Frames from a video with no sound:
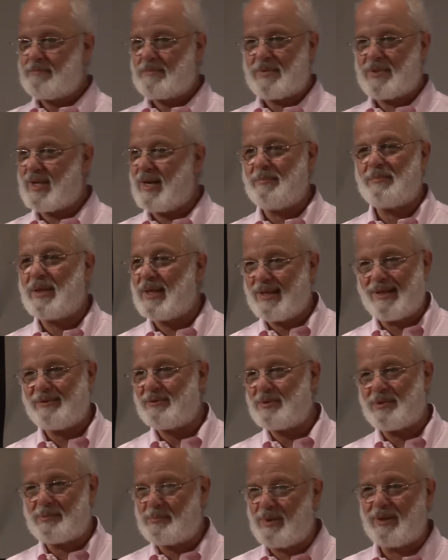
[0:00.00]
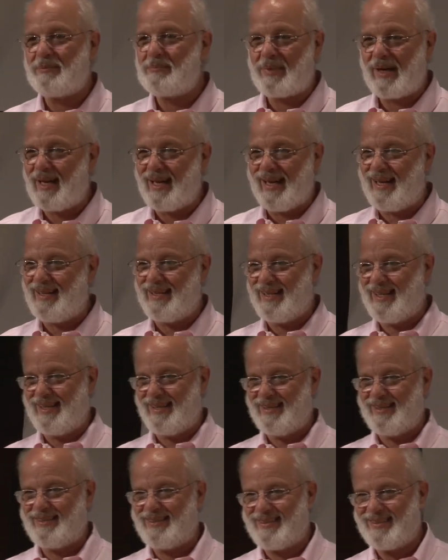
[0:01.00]
something that was built by
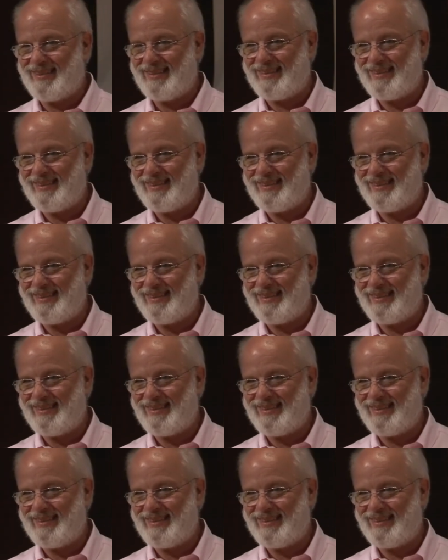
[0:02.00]
aliens,